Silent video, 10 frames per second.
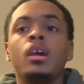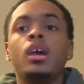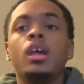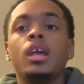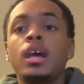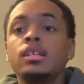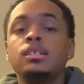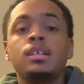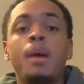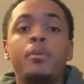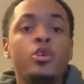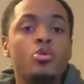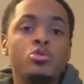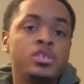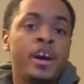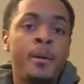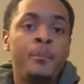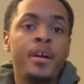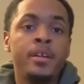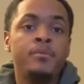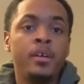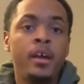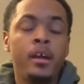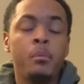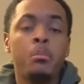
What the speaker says: Yes, I'm a huge Tom Brady fan,